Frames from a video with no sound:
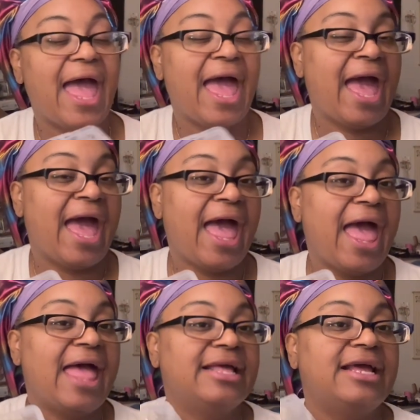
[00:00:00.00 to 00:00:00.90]
I
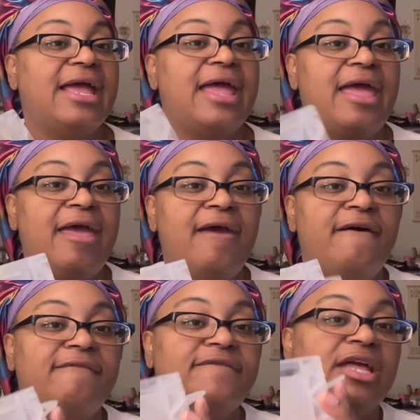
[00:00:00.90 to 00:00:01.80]

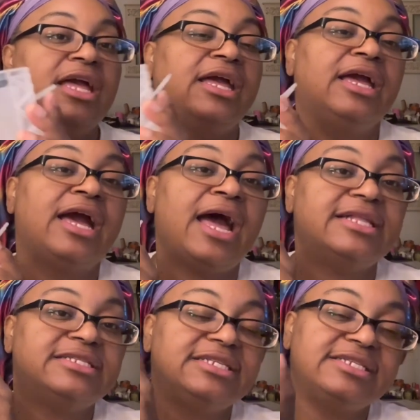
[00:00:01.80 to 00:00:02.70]
have
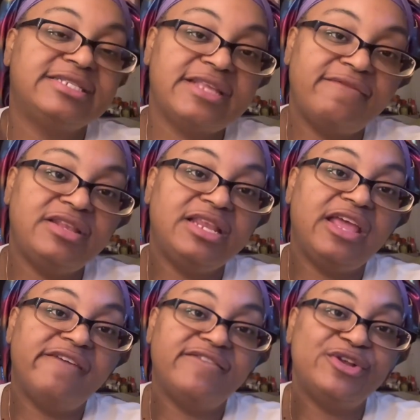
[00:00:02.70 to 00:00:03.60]
got seven
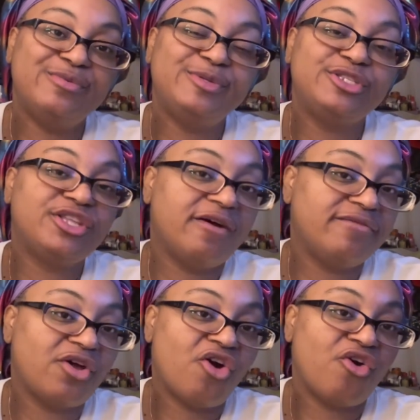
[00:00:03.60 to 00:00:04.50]
envelopes
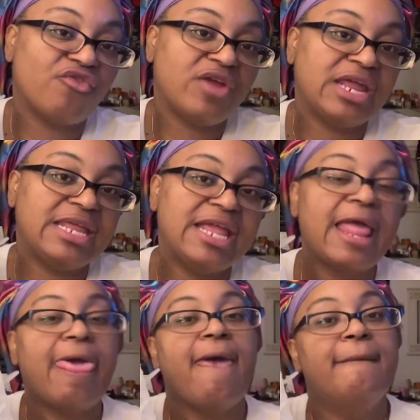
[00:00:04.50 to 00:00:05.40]
stuffed already.
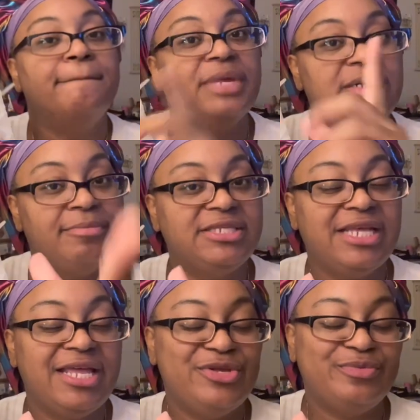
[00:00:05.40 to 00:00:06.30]
But I'm going to
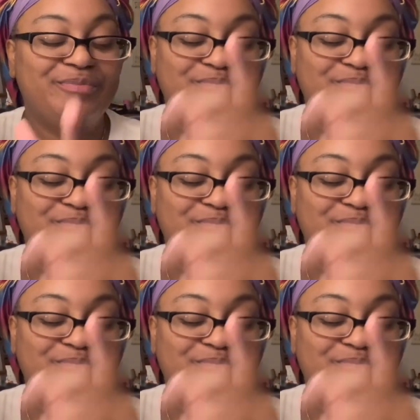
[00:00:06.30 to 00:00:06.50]
tell you,